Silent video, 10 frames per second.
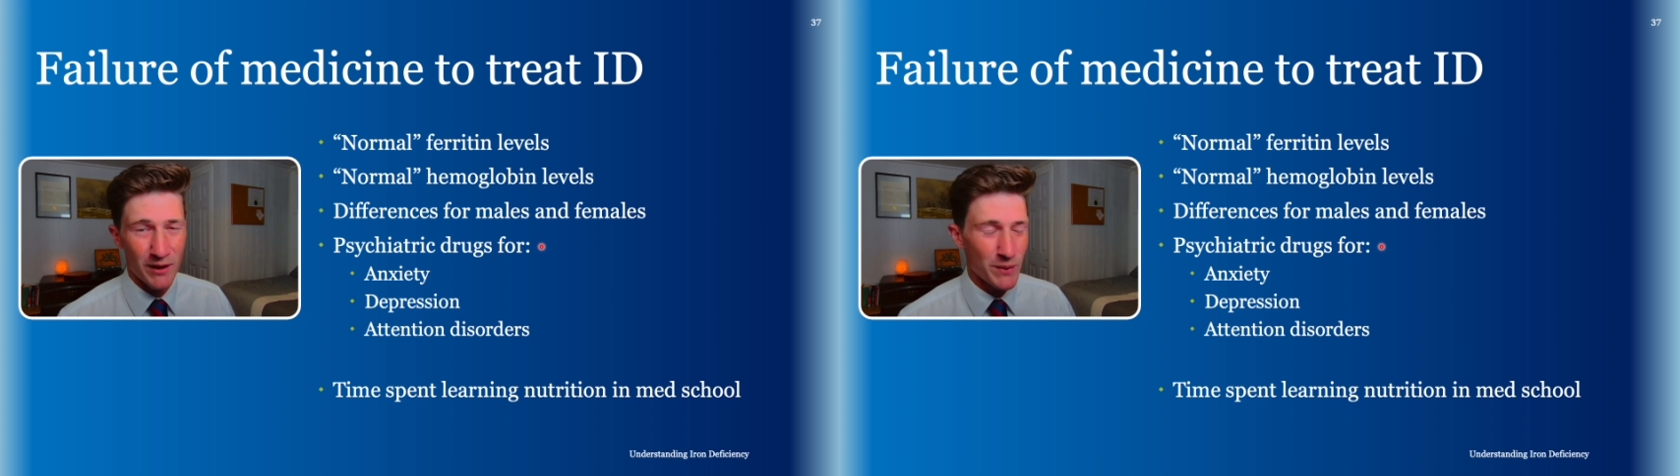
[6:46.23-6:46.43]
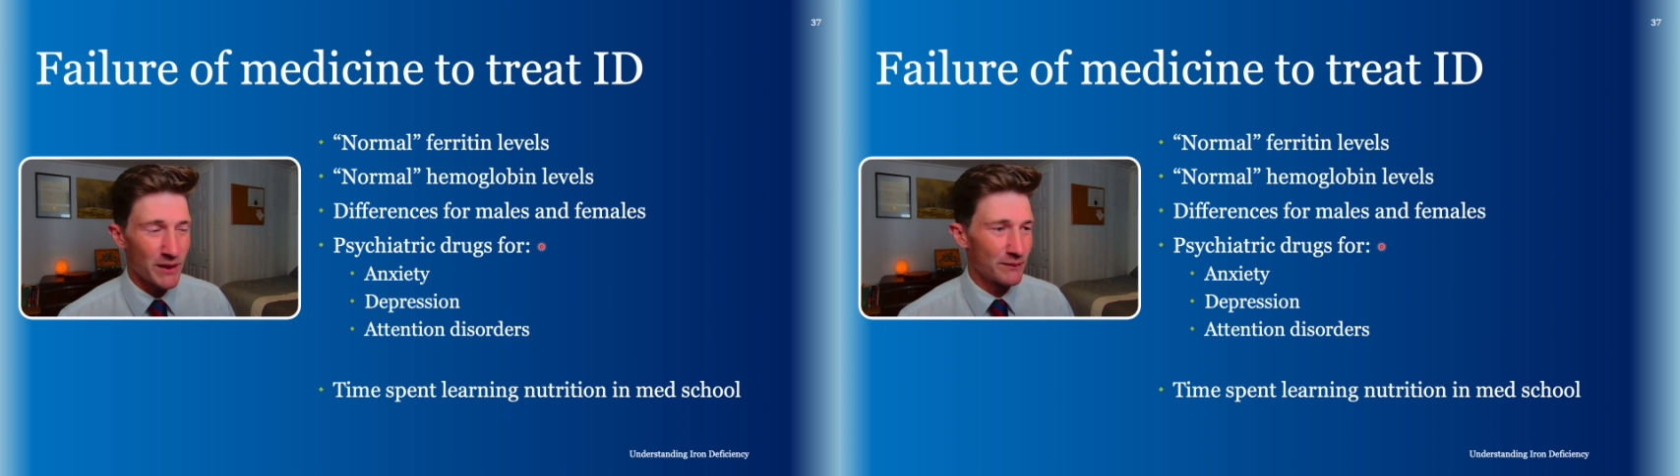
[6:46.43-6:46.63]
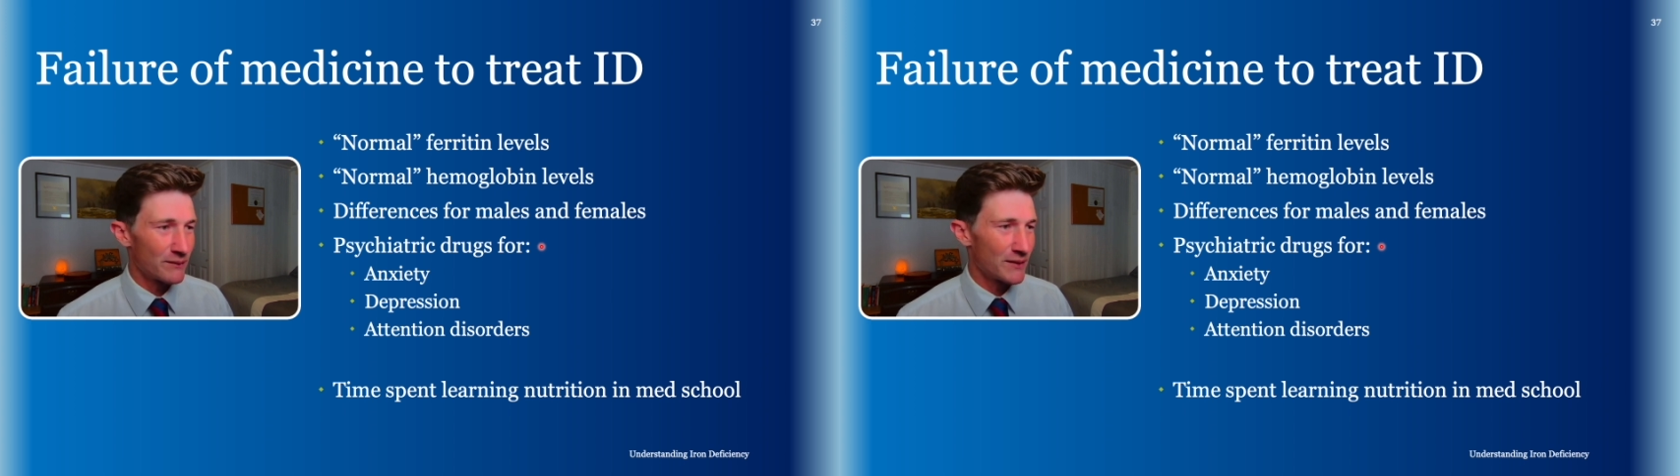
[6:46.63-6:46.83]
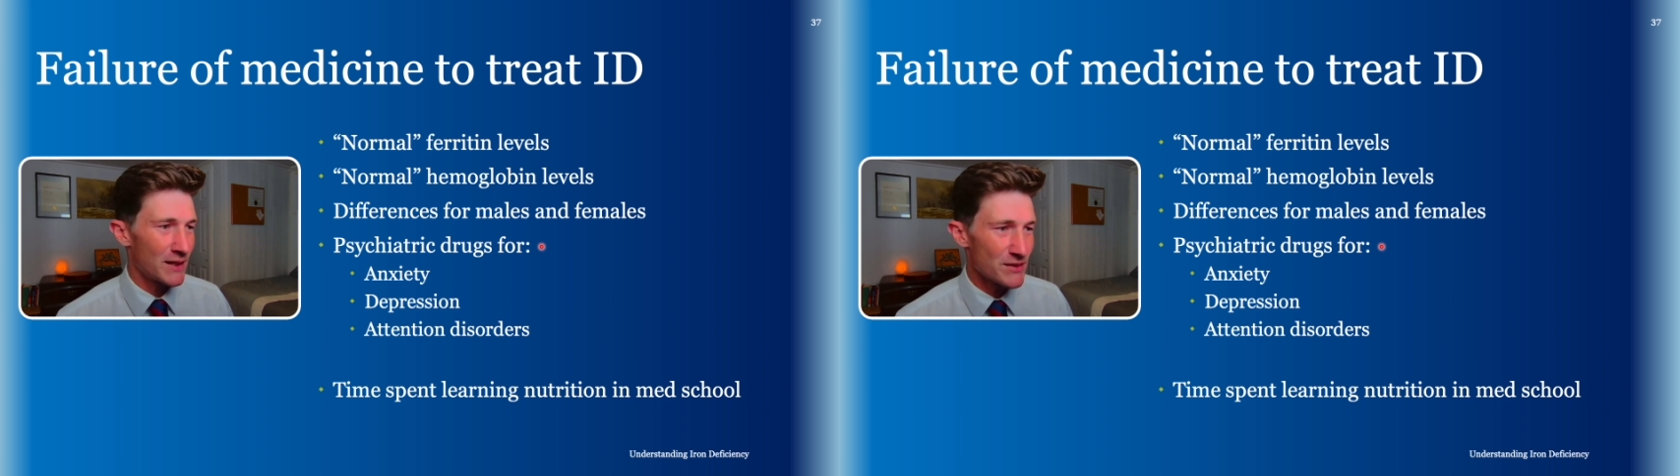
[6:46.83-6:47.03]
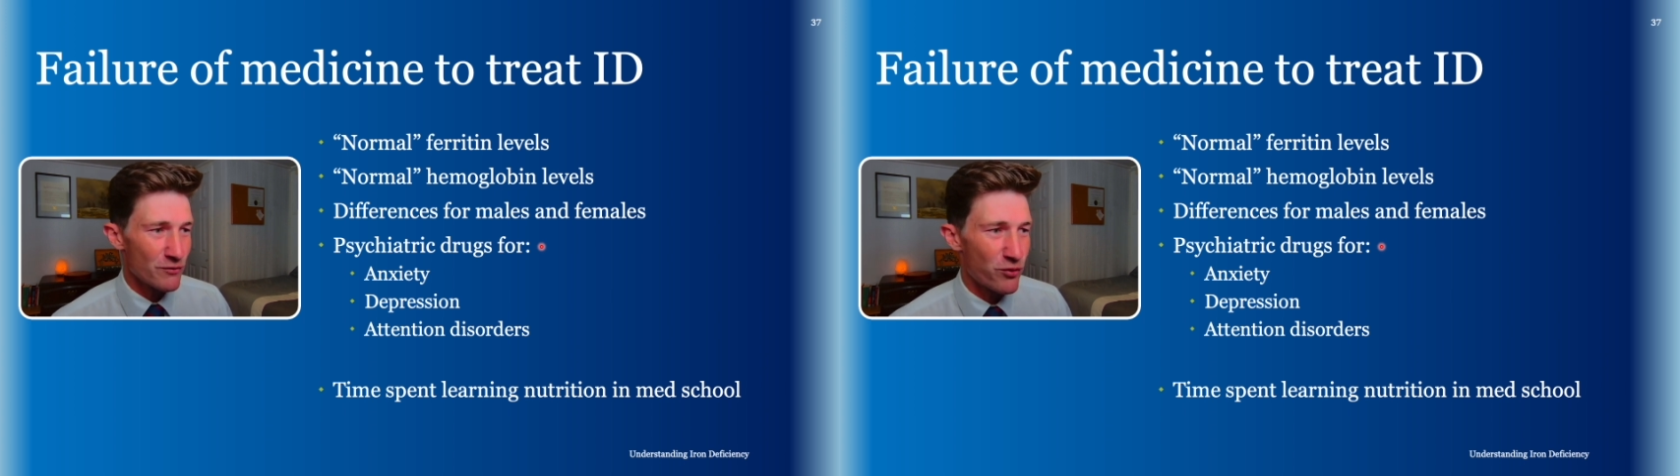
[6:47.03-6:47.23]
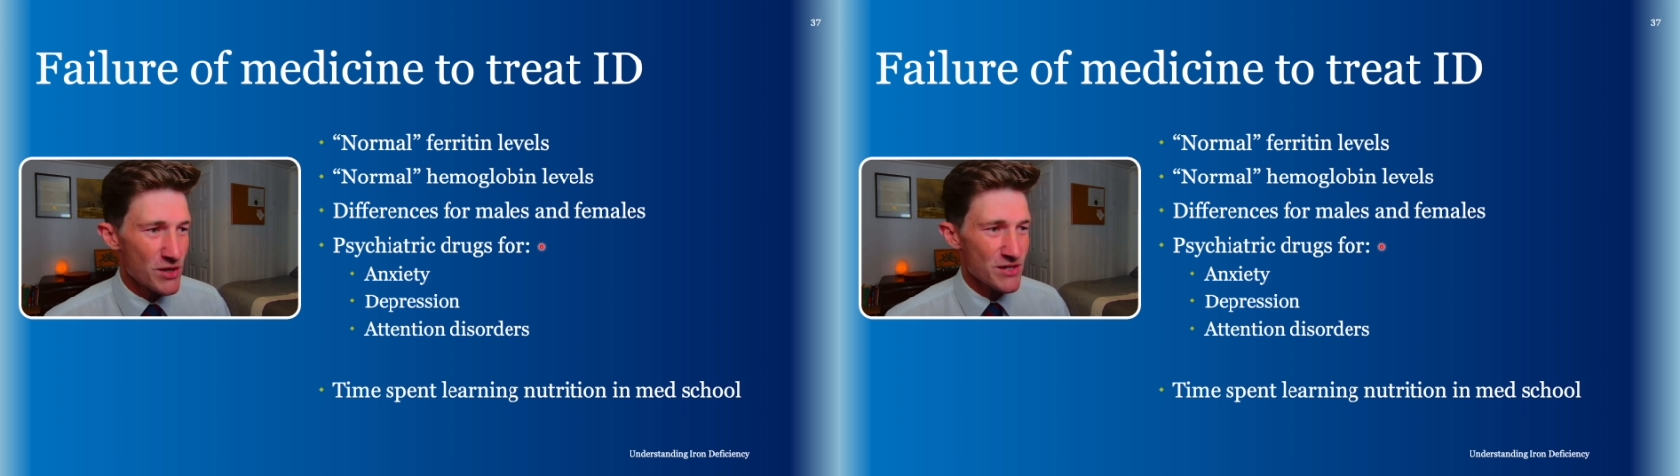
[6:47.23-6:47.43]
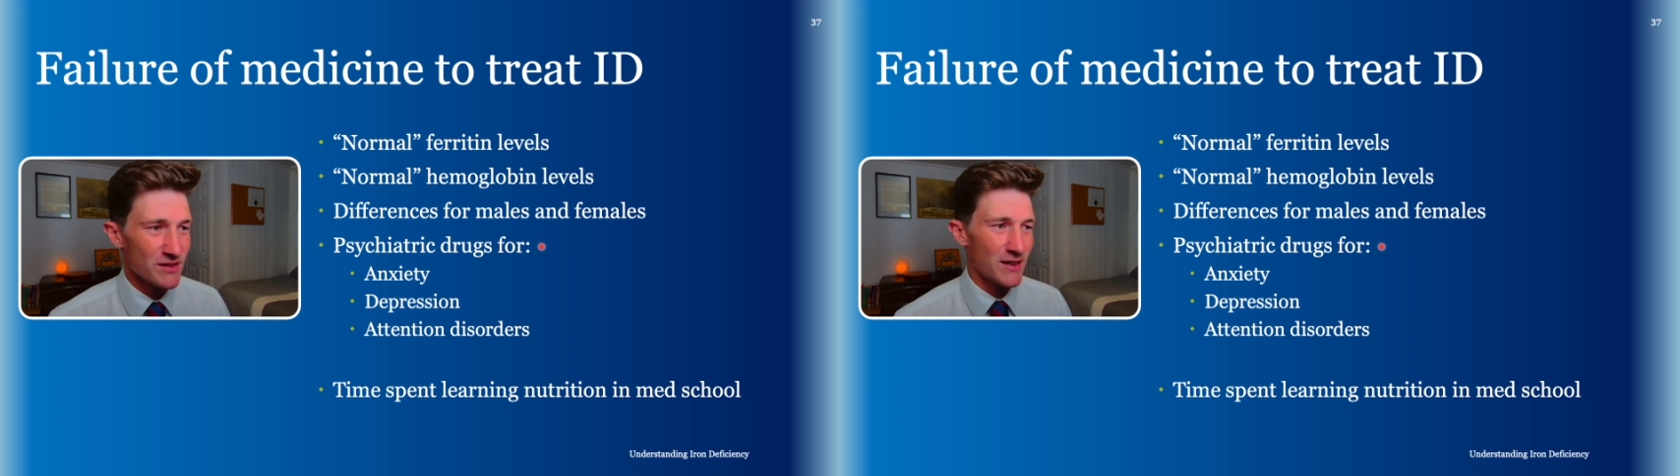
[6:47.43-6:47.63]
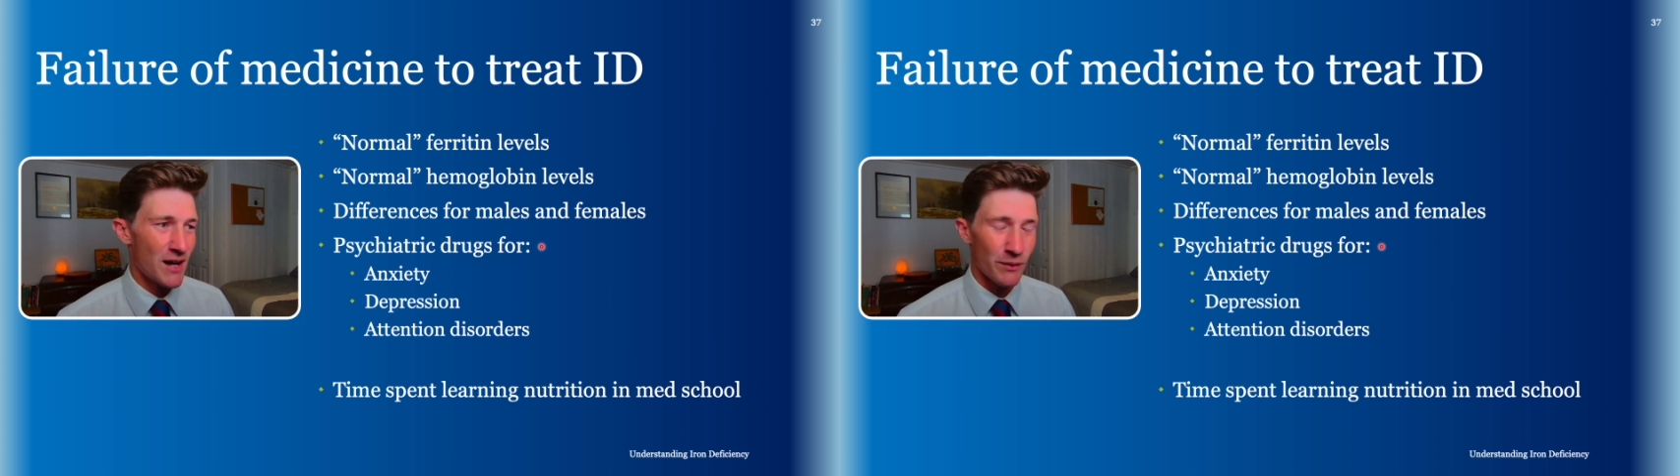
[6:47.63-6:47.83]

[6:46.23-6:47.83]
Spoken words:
but that's unfortunately how